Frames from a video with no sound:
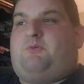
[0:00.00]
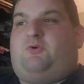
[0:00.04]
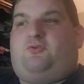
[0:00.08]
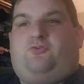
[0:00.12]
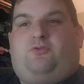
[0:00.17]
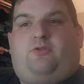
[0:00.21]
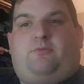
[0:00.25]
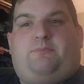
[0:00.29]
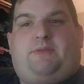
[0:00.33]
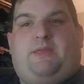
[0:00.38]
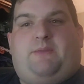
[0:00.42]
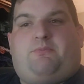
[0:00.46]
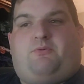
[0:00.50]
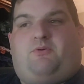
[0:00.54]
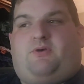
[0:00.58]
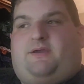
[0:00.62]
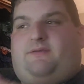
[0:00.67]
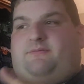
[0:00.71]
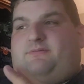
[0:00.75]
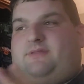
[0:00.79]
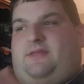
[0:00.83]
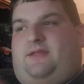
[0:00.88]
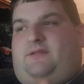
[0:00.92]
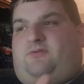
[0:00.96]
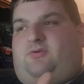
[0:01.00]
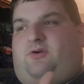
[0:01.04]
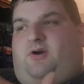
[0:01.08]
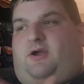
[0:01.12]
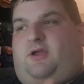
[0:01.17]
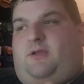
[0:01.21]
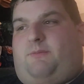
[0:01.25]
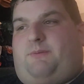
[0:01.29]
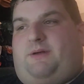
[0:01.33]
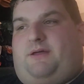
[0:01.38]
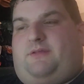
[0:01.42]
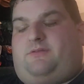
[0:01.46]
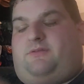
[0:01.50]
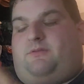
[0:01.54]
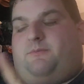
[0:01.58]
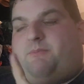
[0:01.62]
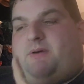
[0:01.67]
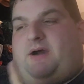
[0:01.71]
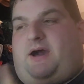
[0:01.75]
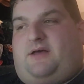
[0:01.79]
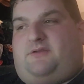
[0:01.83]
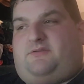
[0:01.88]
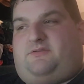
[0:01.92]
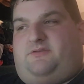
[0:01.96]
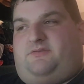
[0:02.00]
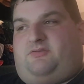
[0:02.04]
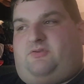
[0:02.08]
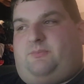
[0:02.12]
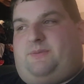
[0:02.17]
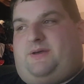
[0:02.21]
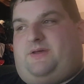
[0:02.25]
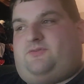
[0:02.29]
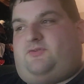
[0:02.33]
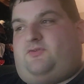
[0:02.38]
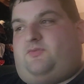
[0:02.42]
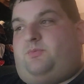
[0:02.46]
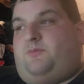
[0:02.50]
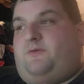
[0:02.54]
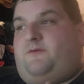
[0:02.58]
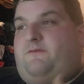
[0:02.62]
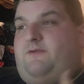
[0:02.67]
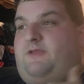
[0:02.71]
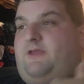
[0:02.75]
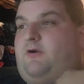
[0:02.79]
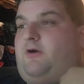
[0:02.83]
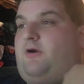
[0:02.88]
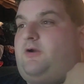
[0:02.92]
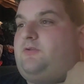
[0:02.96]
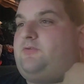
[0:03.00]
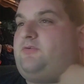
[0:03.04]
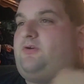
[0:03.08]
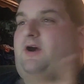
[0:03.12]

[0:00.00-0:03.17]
Most of the people that talk about the positives about this movie are